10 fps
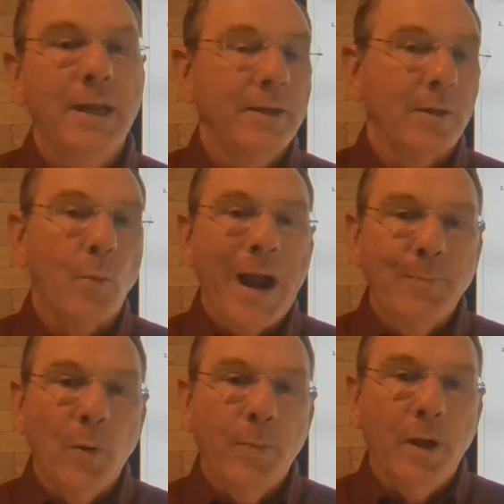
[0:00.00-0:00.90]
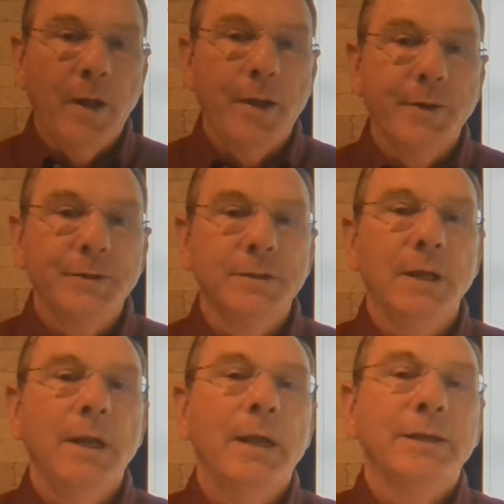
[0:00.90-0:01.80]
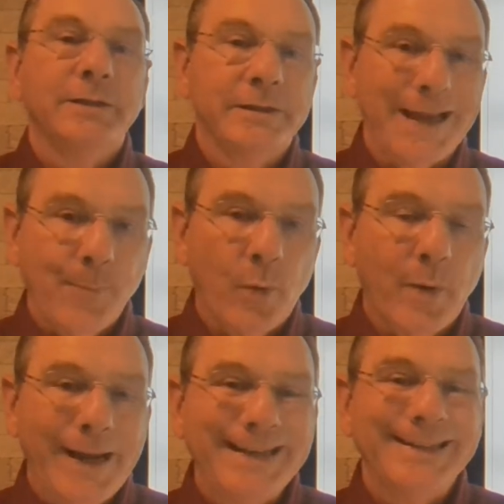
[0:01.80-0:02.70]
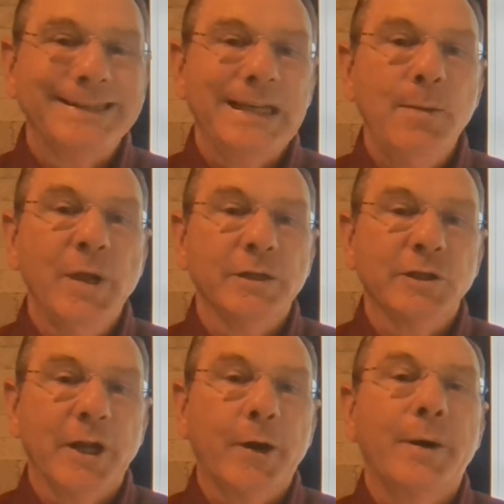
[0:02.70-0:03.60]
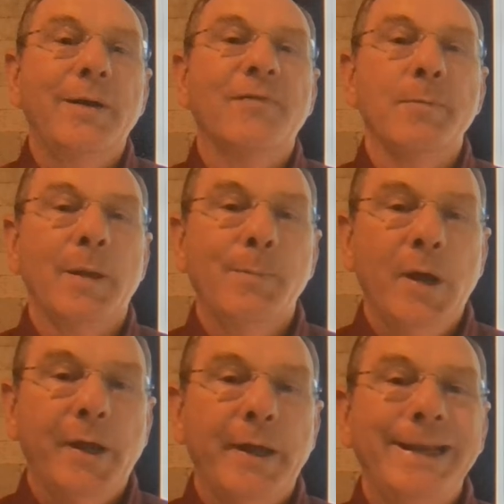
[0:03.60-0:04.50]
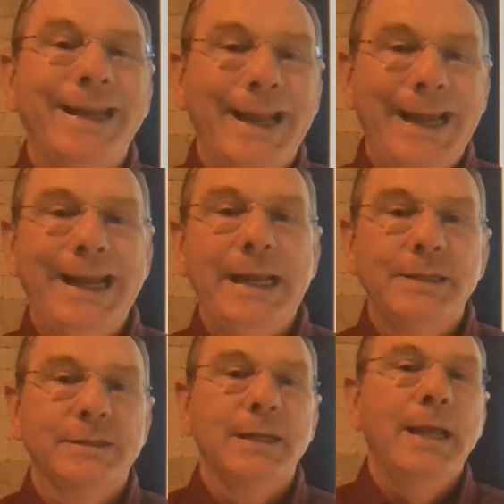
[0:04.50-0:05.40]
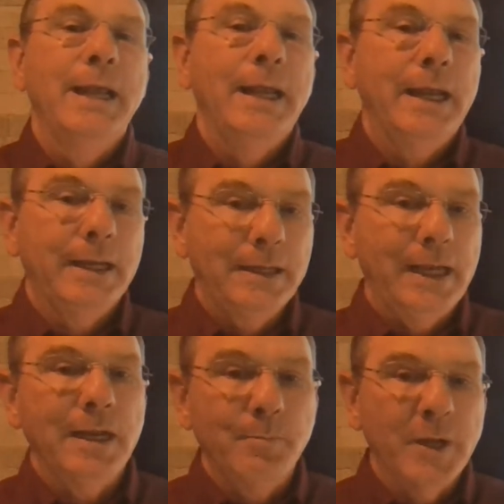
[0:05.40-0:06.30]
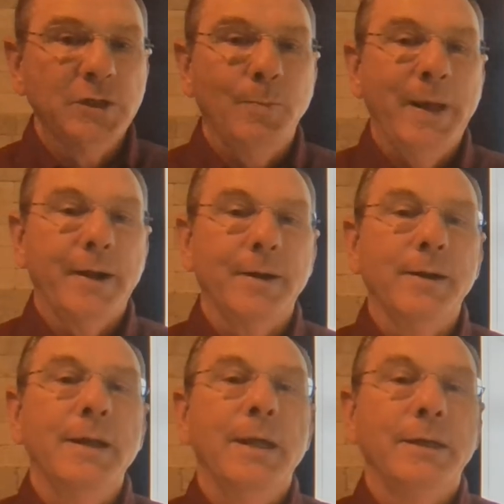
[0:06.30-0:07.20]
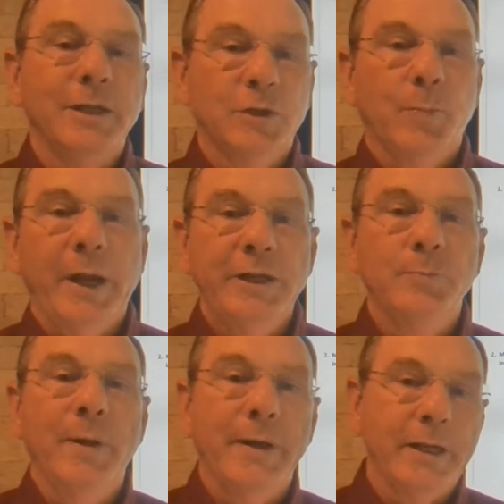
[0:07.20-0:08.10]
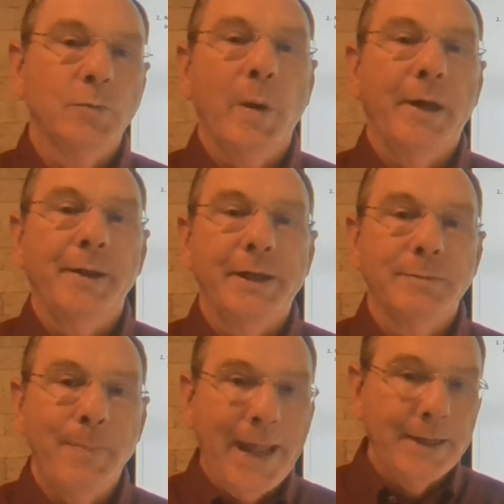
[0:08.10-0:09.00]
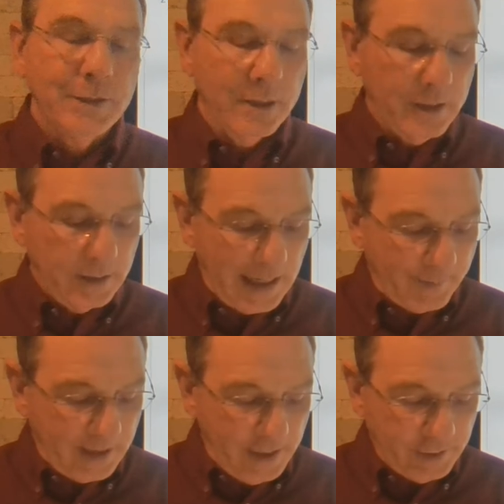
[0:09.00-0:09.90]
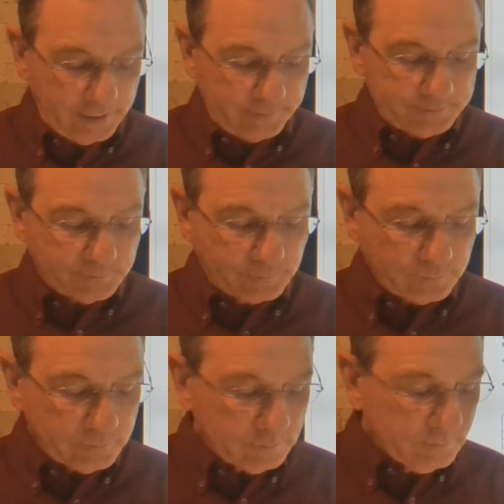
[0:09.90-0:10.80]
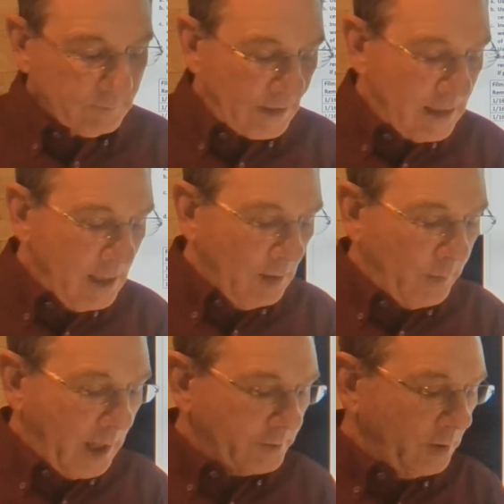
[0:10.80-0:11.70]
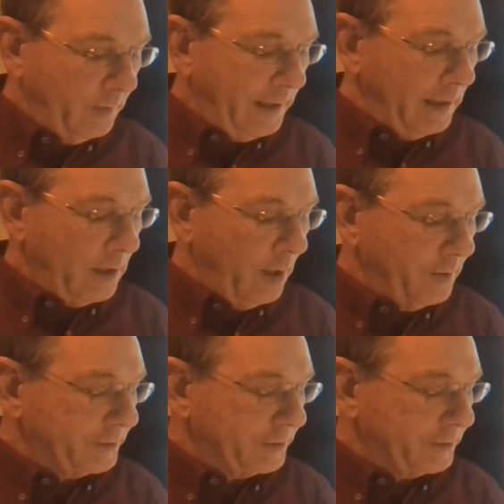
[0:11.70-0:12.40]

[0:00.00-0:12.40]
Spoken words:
The wiper plugs separate the cement slurry from the mud and aids in getting much better displacement as well as managing contamination. We also need to use